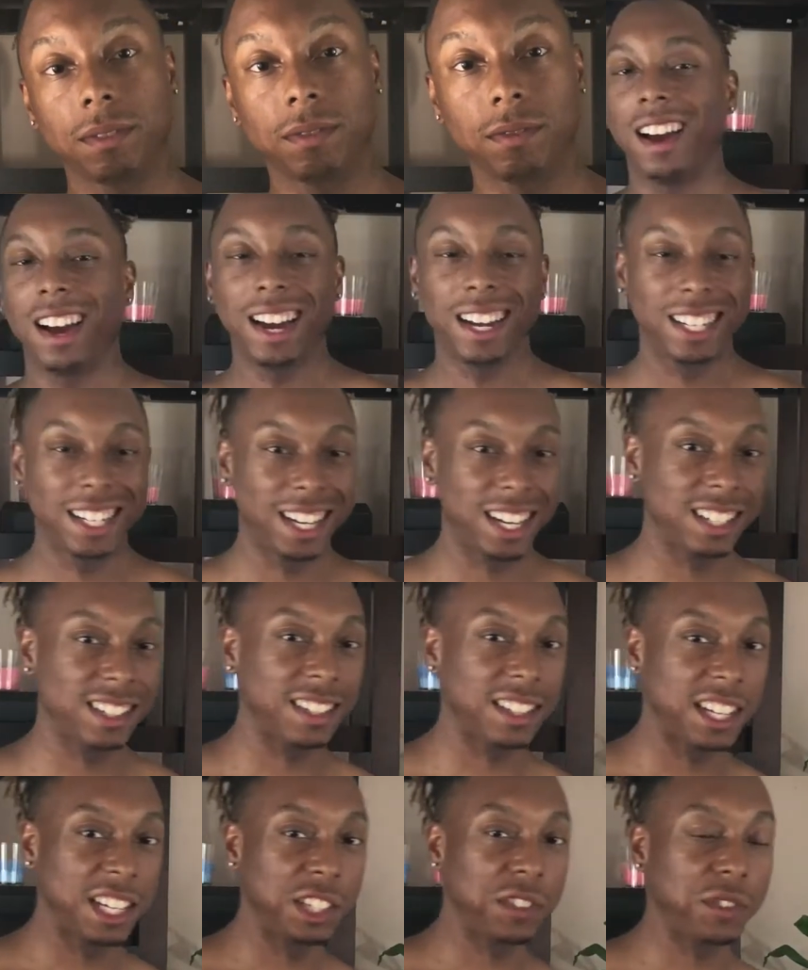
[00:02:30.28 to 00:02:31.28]
Alright guys,
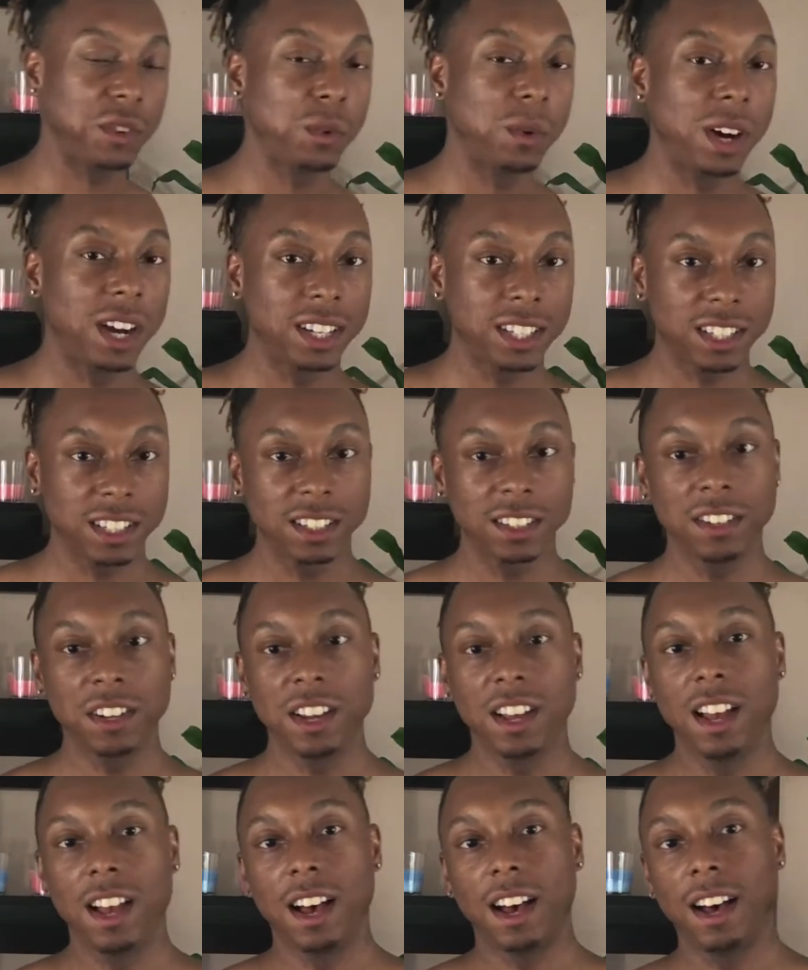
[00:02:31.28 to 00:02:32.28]
thanks for watching.
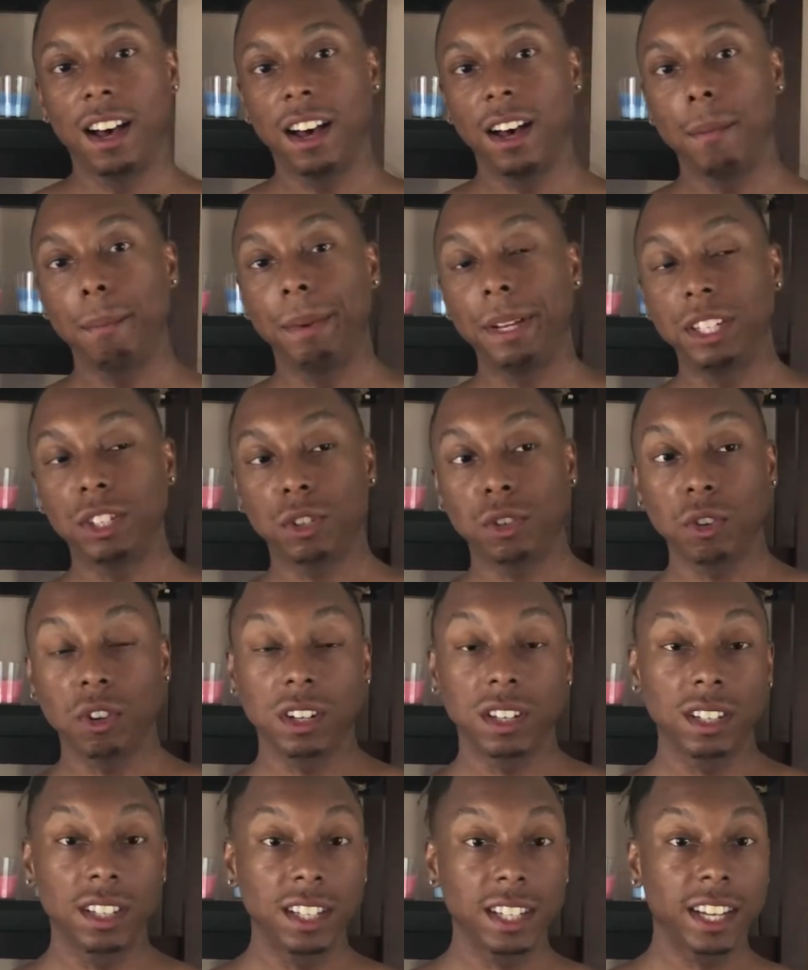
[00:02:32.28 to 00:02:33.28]
Uh, be sure
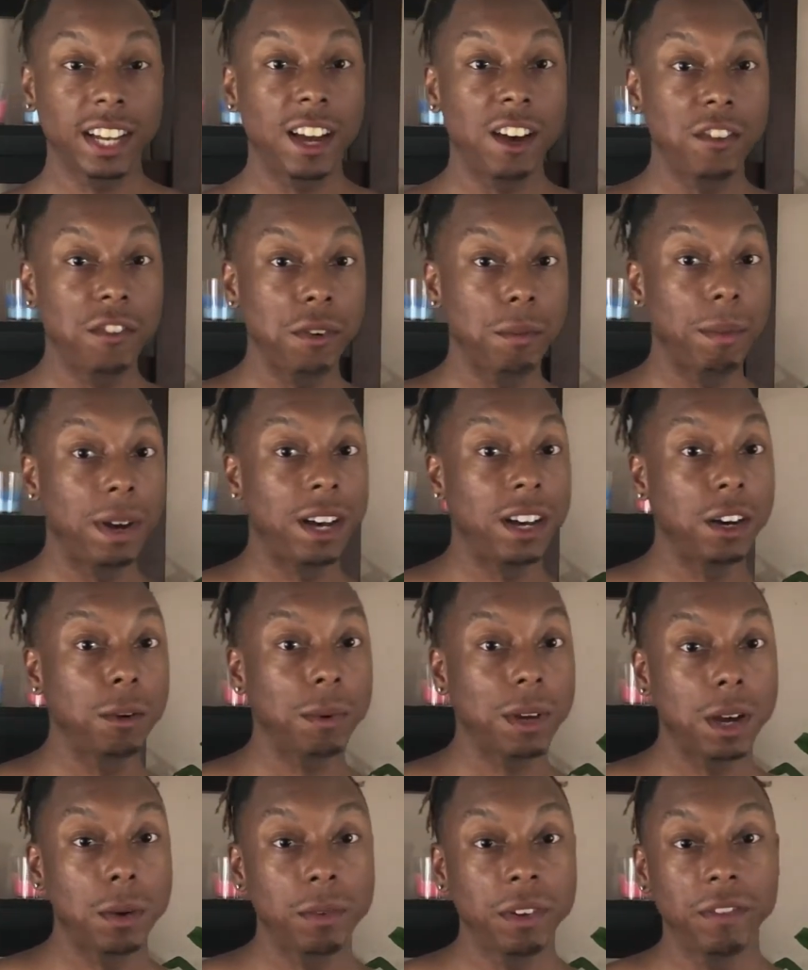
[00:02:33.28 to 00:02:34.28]
to look out for my
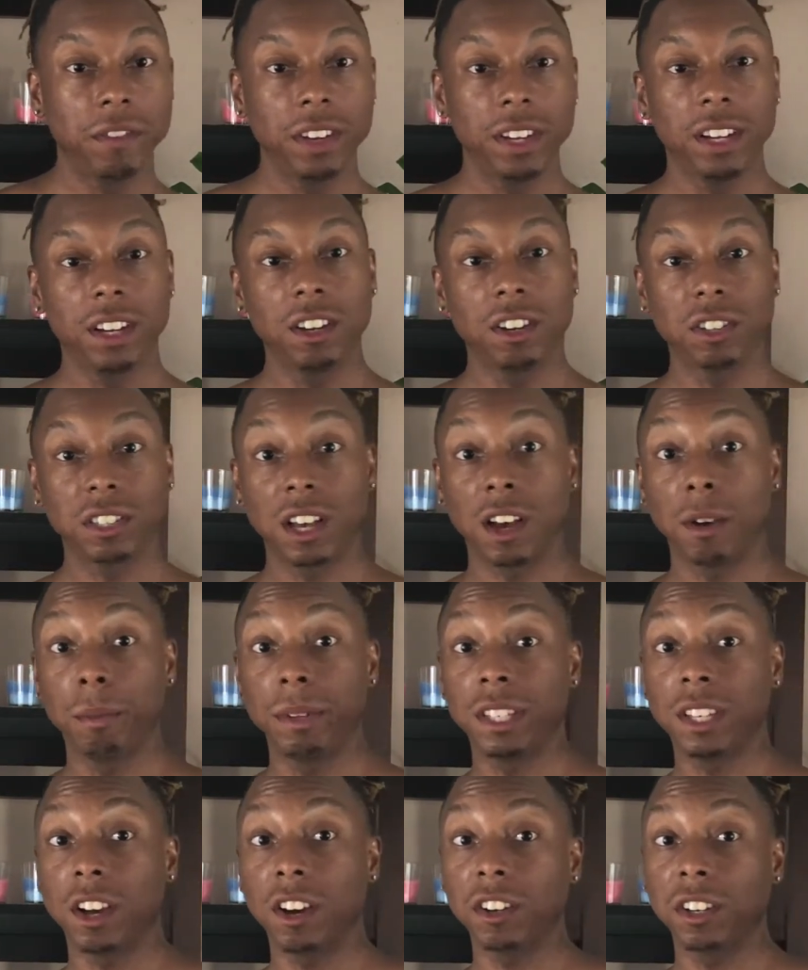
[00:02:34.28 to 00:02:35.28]
upcoming videos. I'll be
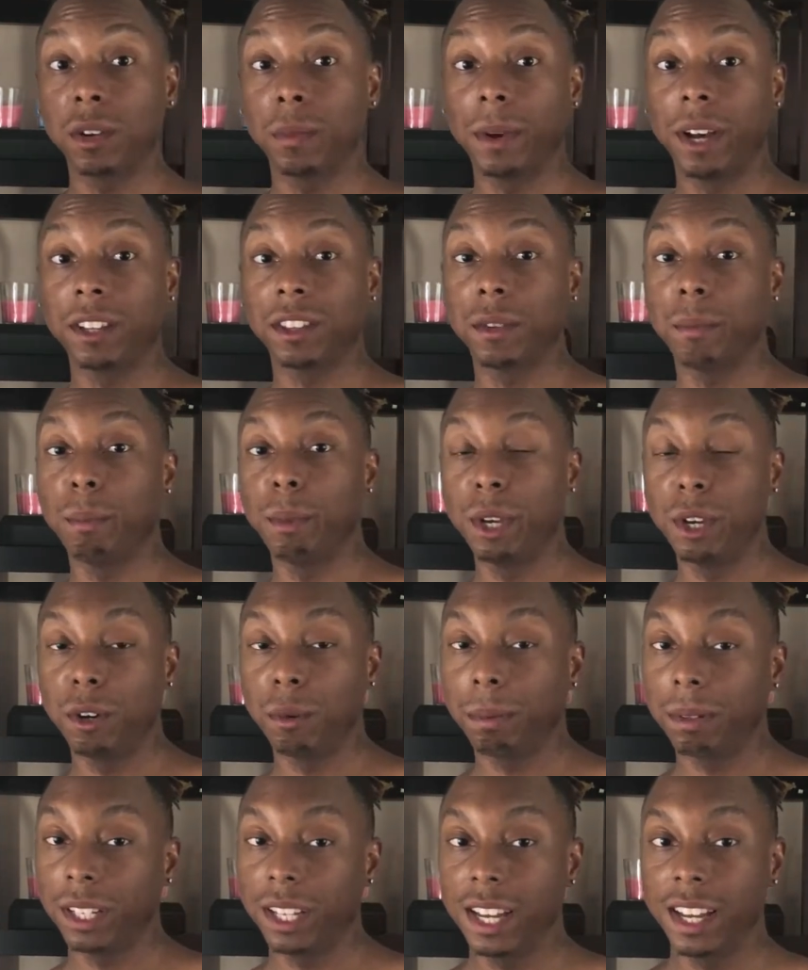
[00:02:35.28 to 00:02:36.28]
talking about the meal
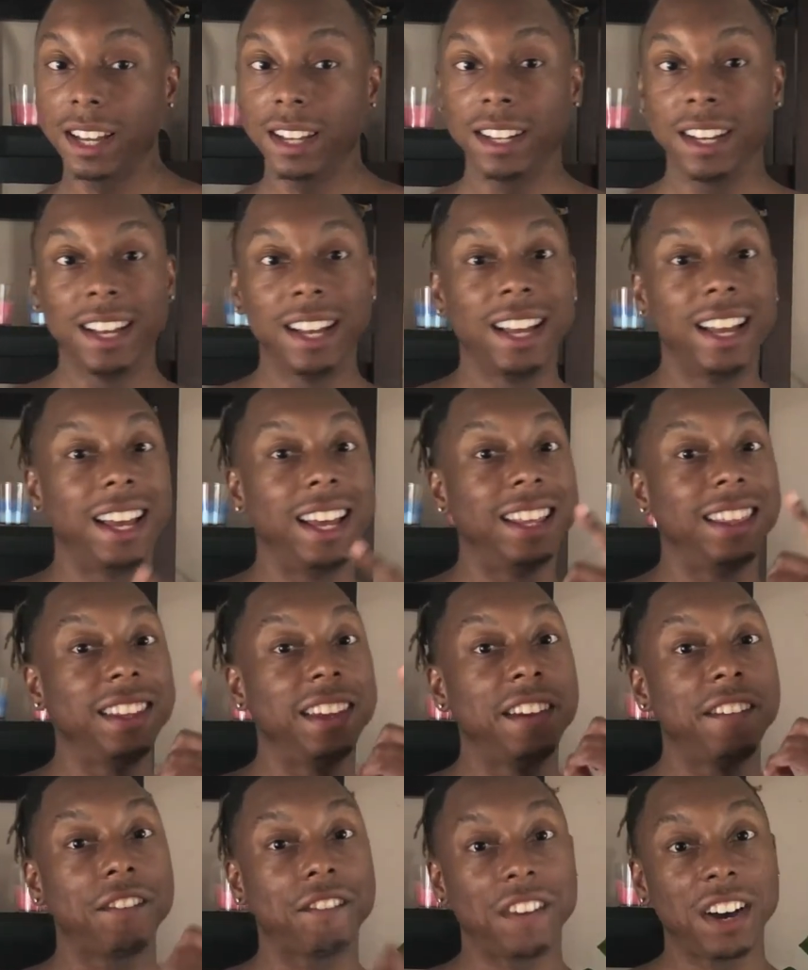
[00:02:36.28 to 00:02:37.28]
plan and
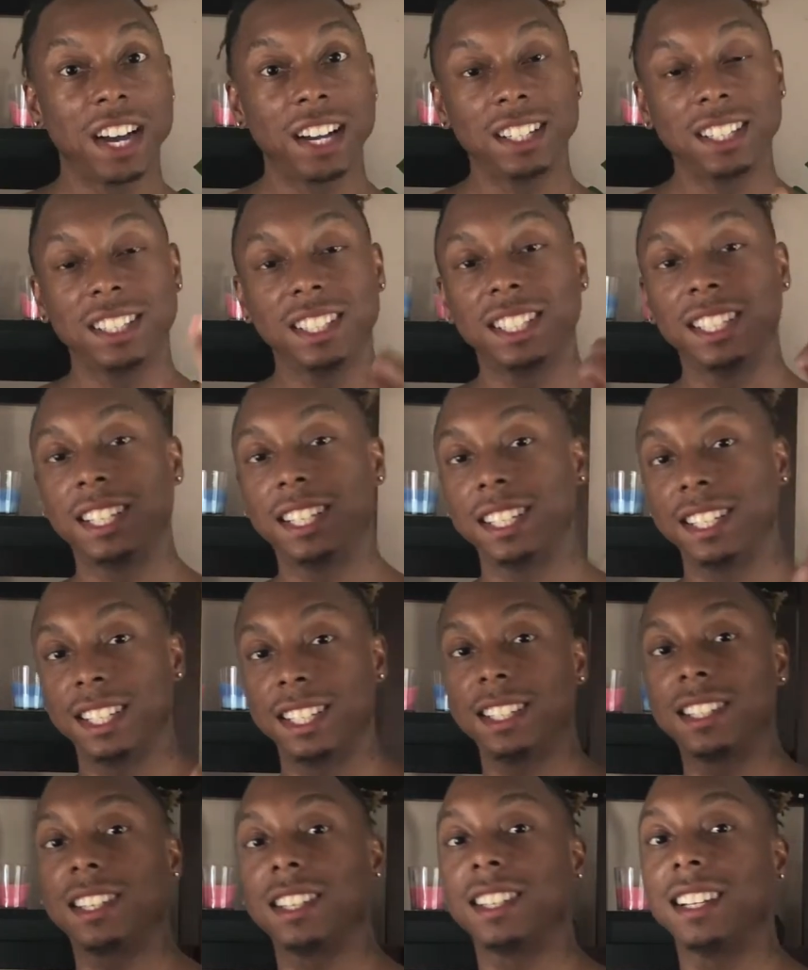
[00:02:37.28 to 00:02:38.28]
then finally get
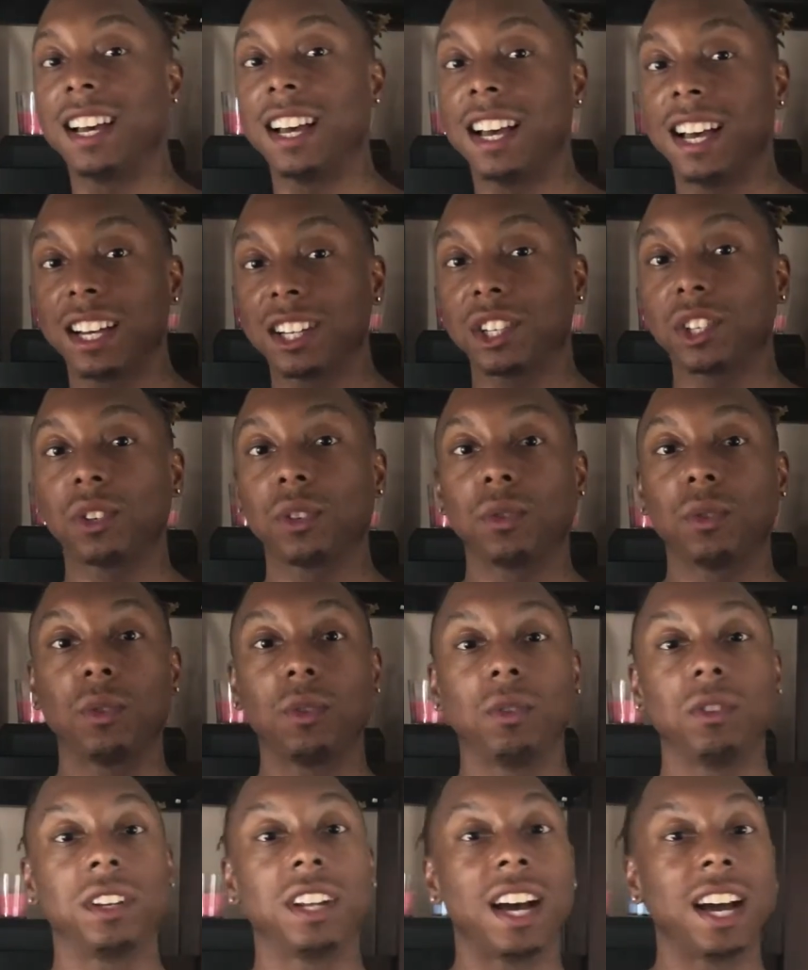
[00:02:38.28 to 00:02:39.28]
into the
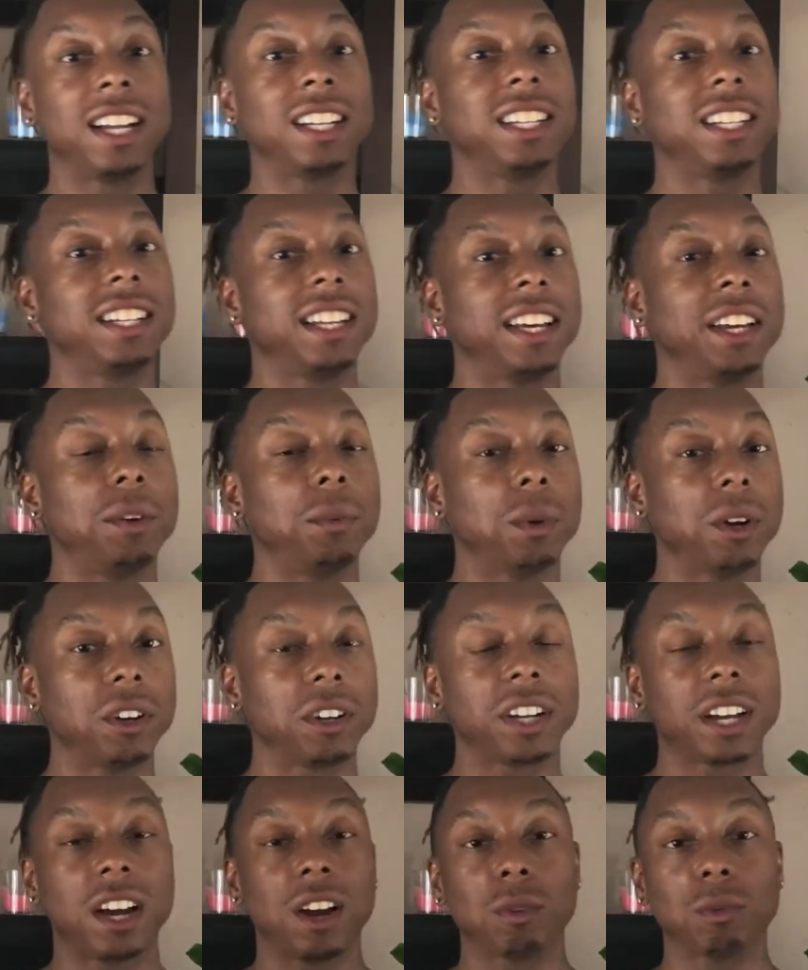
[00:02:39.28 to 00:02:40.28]
actual 90 day
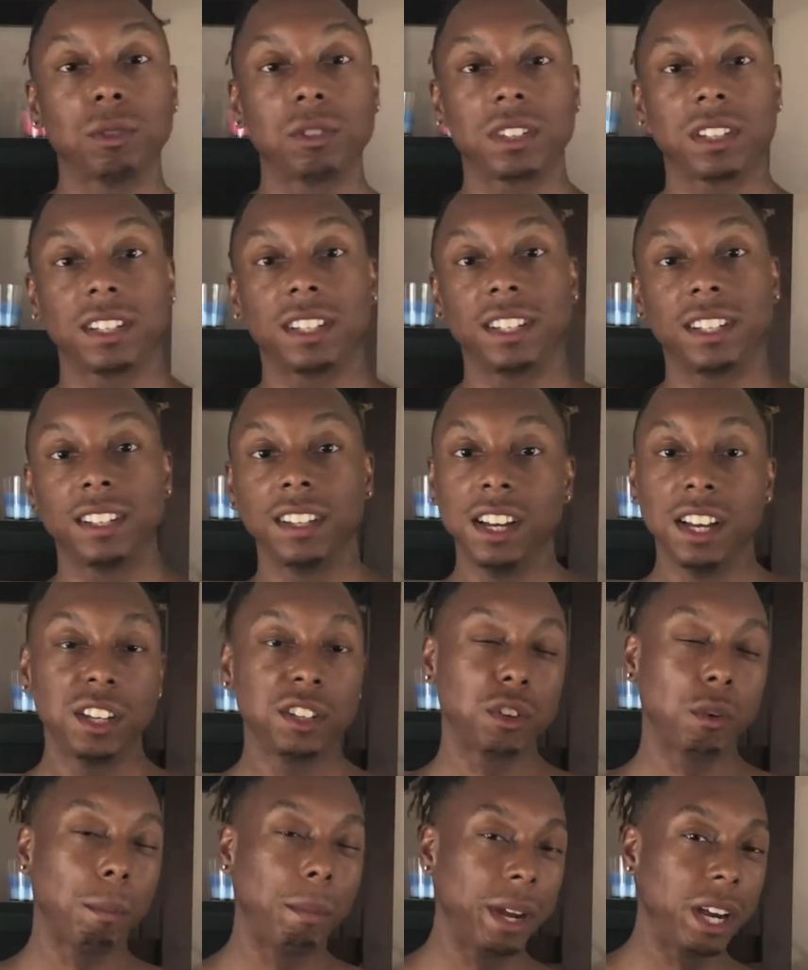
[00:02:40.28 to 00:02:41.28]
workout routine.
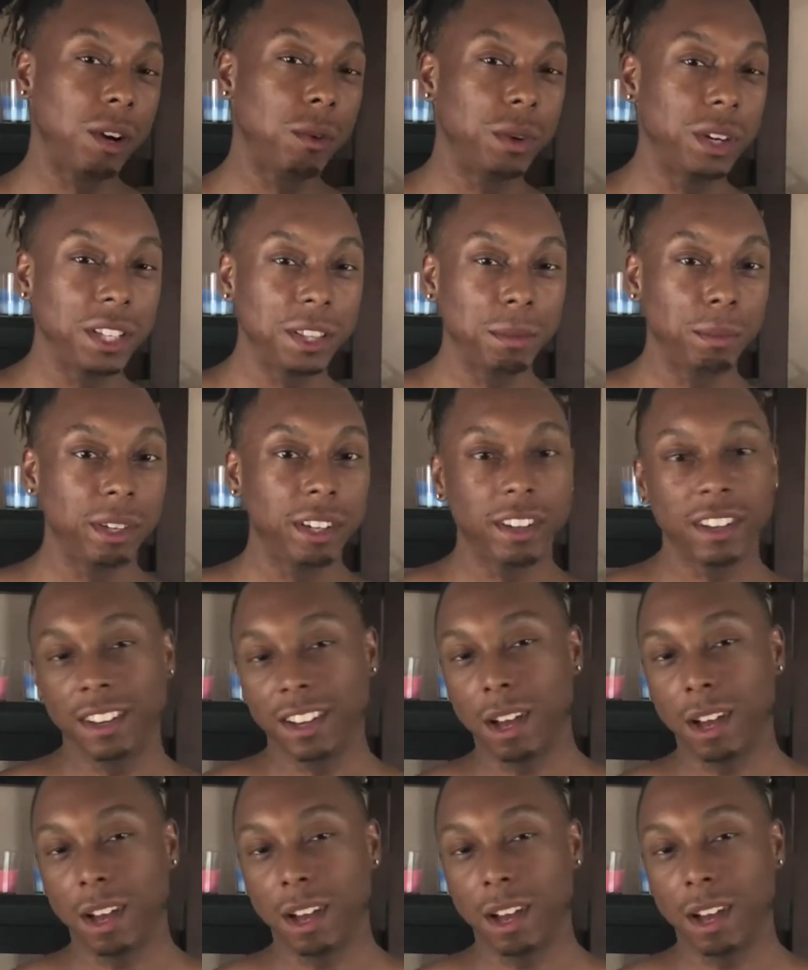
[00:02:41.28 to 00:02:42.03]
So bear with me.